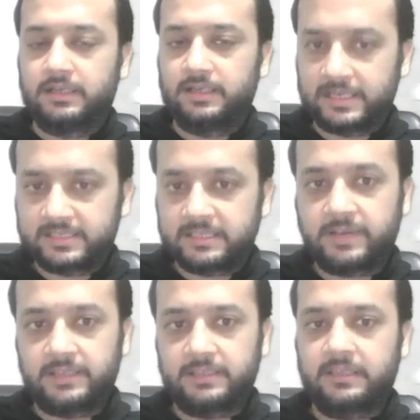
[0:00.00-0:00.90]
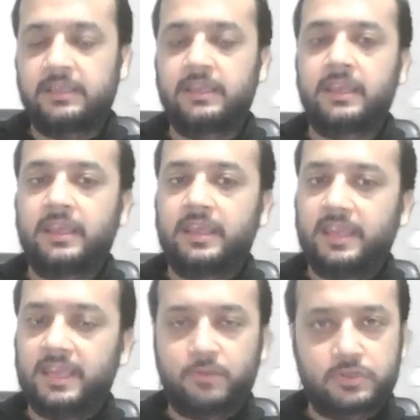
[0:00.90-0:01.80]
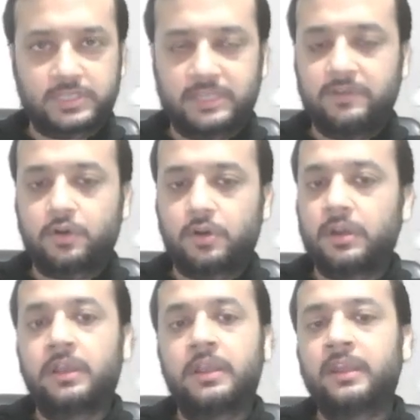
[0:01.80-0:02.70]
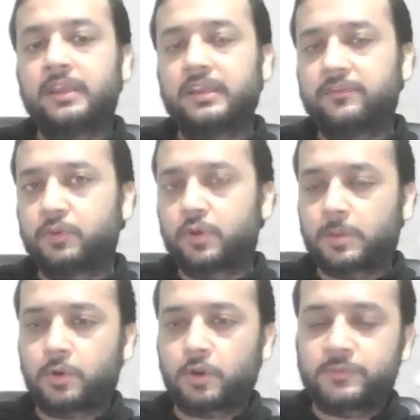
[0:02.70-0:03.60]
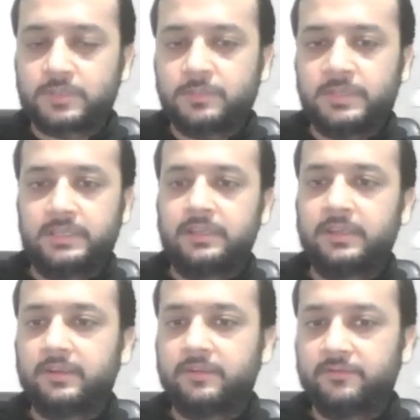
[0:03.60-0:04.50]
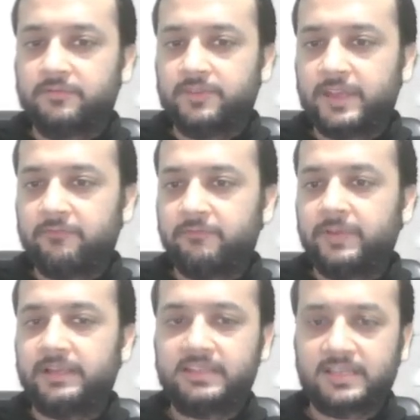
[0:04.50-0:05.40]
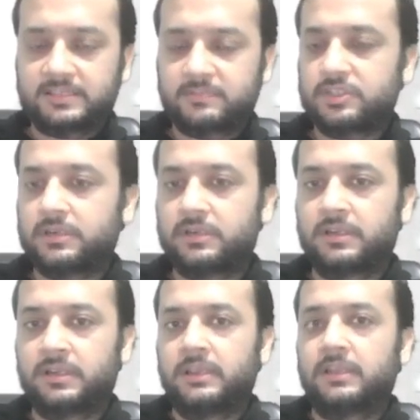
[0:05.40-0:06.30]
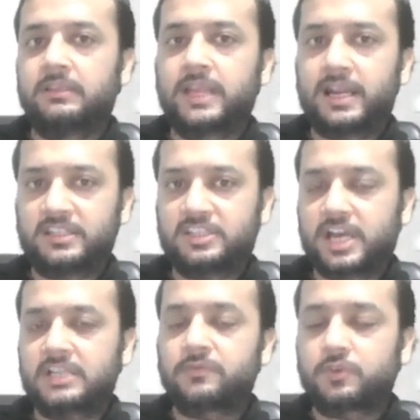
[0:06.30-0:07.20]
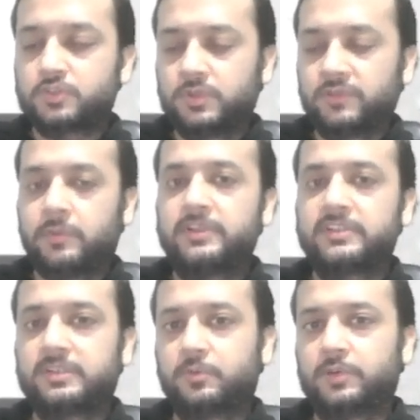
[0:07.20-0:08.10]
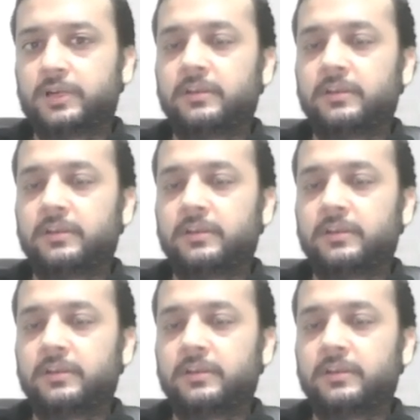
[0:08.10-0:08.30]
Let's see why. A was anyway wrong. If you talk about option B, we have made the assumption that charge was uniformly distributed.